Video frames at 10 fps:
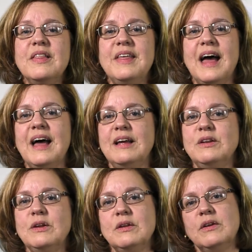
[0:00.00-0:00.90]

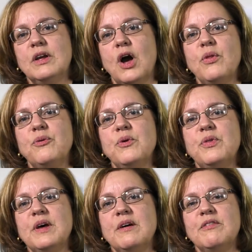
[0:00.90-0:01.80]
that you go through
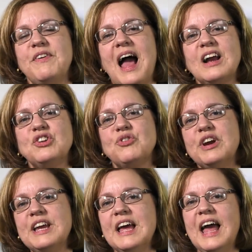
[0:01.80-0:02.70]
the
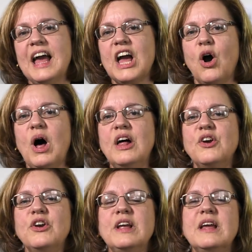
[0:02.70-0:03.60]
factory and go
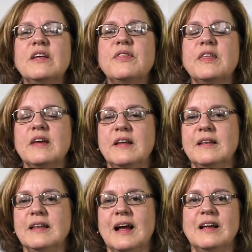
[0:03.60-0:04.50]
underneath
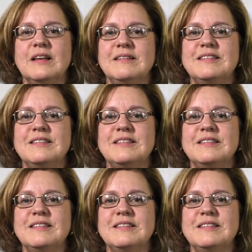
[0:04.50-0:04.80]
in a